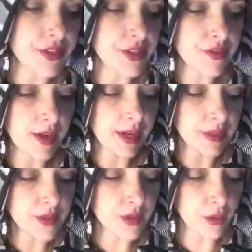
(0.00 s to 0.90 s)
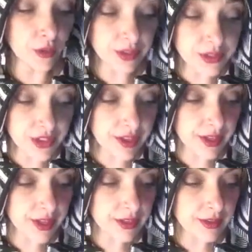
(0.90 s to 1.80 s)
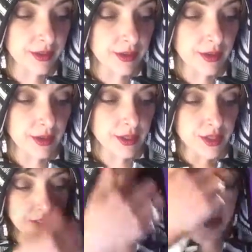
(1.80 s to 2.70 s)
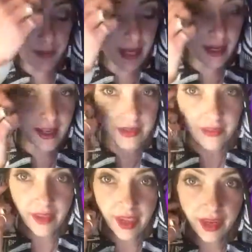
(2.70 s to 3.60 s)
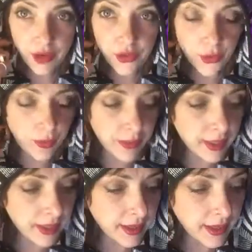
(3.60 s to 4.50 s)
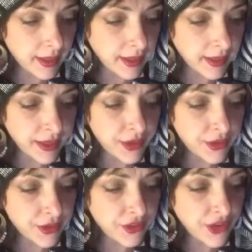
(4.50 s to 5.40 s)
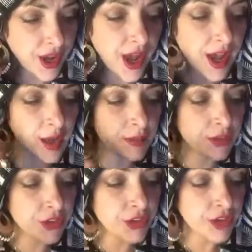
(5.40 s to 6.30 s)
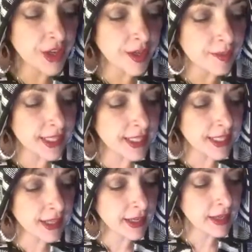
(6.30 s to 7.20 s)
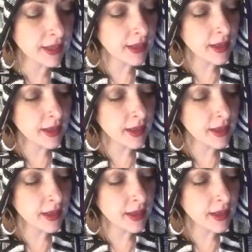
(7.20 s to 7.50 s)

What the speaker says: She's riding this golden chariot. She's got badass like hair jewelry, like I like. Good job, liking it.